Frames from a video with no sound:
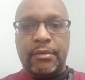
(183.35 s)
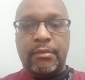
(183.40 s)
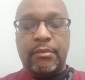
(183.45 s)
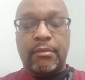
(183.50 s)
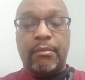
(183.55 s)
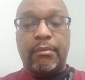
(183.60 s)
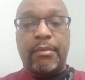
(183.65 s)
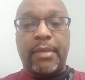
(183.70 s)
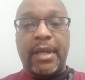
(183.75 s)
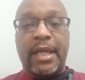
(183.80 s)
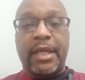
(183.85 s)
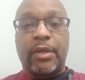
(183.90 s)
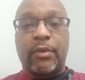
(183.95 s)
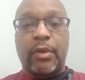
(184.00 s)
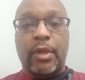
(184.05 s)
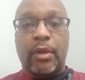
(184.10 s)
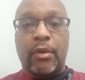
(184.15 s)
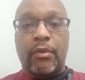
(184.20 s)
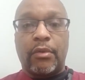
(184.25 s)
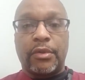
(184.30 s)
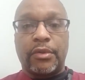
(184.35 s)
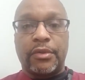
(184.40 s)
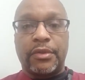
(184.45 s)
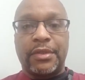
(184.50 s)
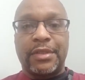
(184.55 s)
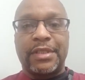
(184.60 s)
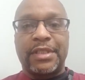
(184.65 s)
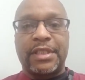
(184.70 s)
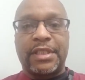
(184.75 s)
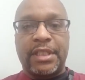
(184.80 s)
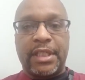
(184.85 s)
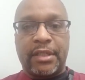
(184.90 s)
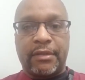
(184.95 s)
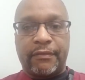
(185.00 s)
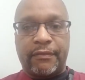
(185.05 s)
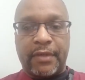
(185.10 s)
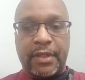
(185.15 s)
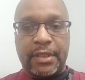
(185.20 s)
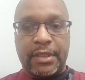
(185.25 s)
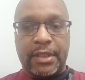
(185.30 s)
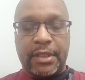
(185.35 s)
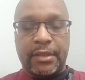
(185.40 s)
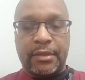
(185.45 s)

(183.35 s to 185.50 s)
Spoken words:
bakery owners seek funding.